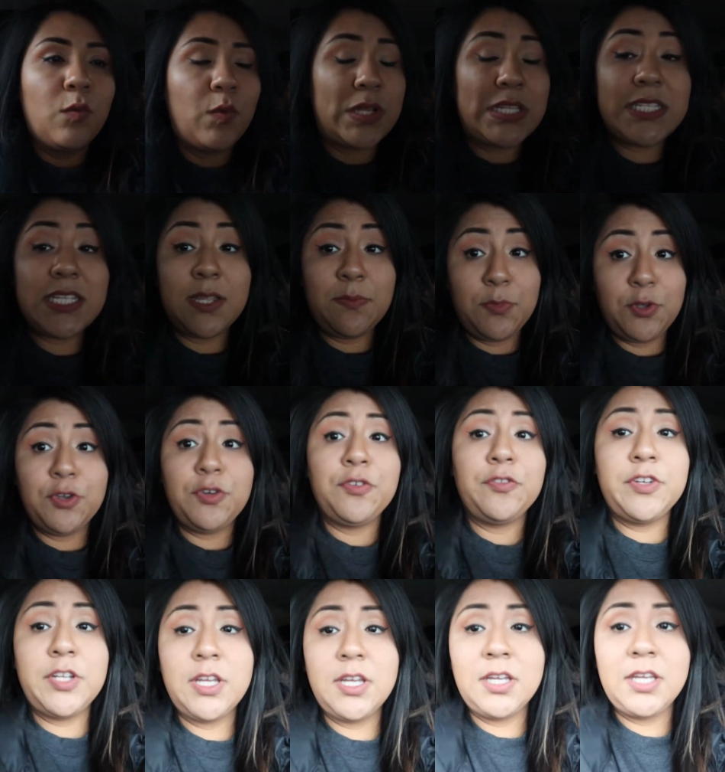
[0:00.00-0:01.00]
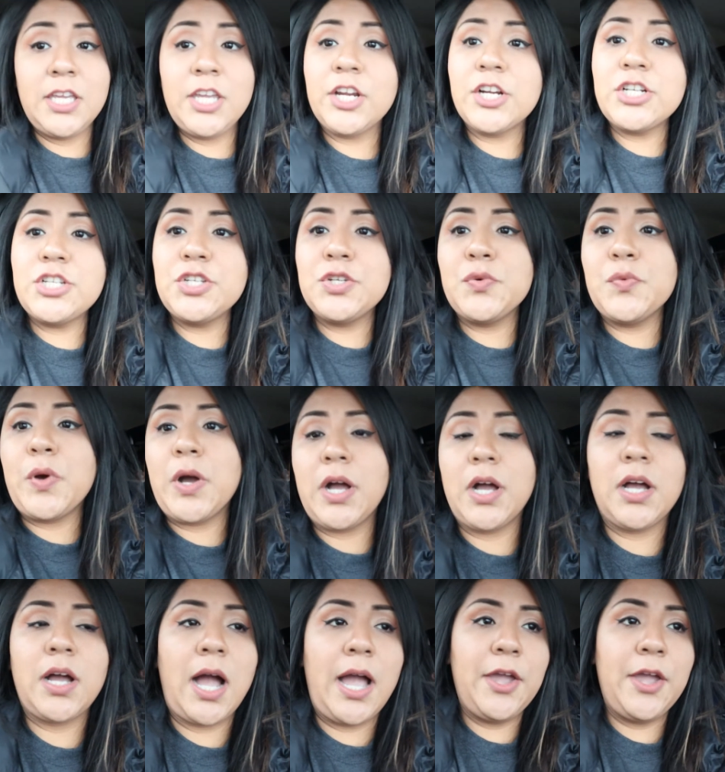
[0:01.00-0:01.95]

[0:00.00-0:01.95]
once I moved here to uh,